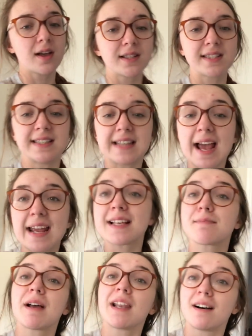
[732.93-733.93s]
today
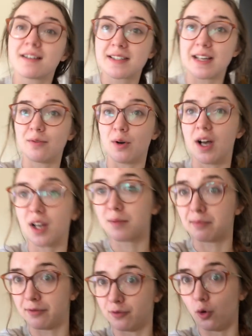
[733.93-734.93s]
is my last day of work
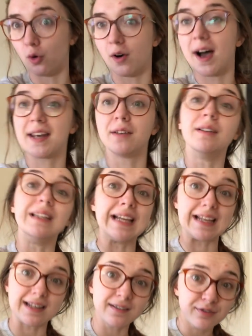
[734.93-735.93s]
before annual
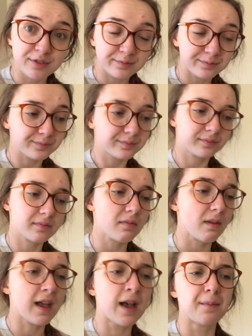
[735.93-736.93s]
leave,
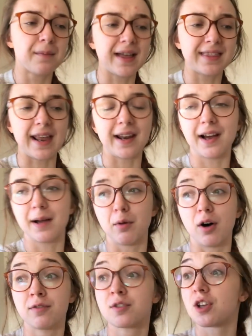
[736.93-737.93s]
um, and then I'm
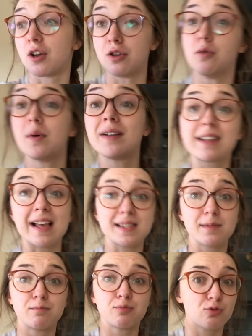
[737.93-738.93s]
off. So you will get
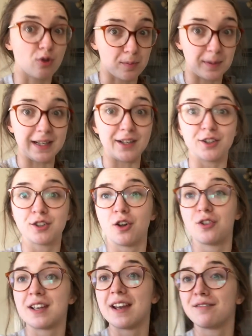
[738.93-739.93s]
some properly good
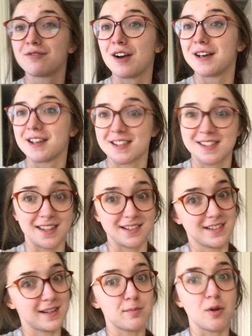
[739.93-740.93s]
content Friday to
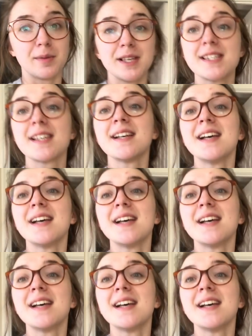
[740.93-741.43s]
Sunday, I promise.